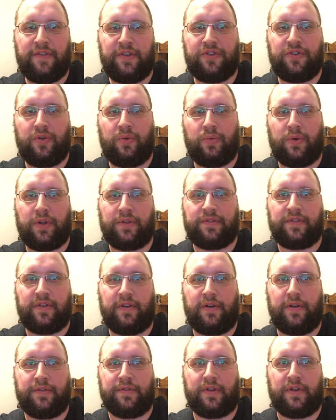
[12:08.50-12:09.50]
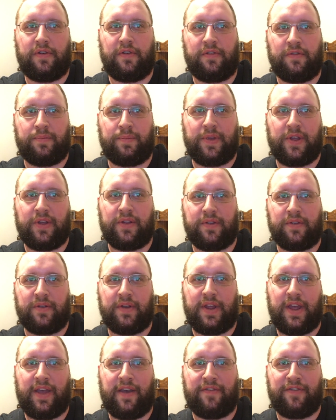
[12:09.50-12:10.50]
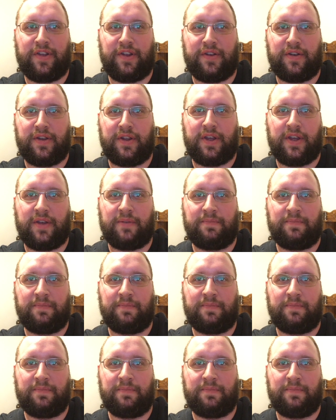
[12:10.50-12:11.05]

2 World Series under his belt, and having